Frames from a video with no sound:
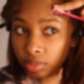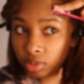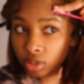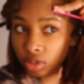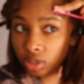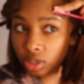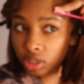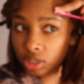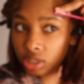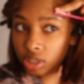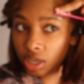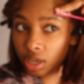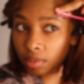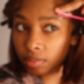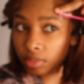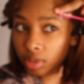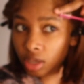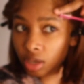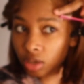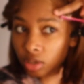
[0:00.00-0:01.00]
doing the same
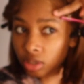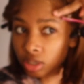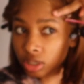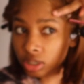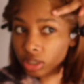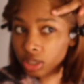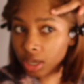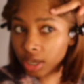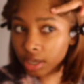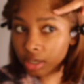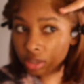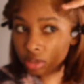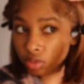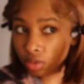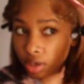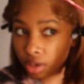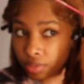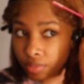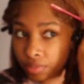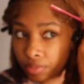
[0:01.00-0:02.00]
thing on this side as
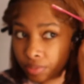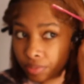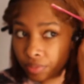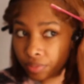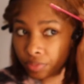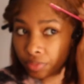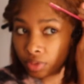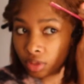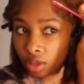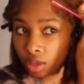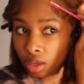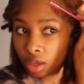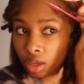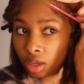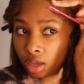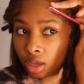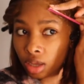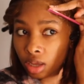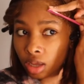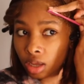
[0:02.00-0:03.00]
well.
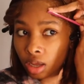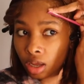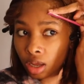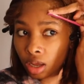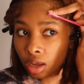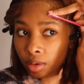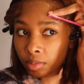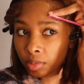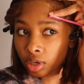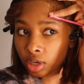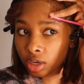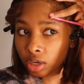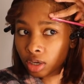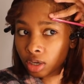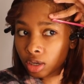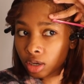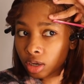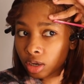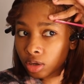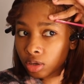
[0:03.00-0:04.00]
I'm
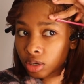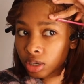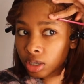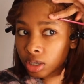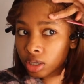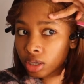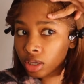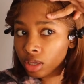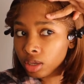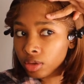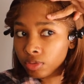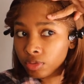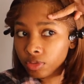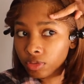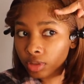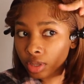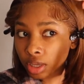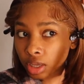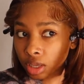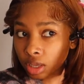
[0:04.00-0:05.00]
gonna hold it and
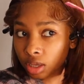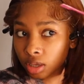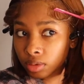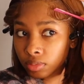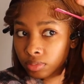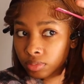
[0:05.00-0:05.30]
flick it,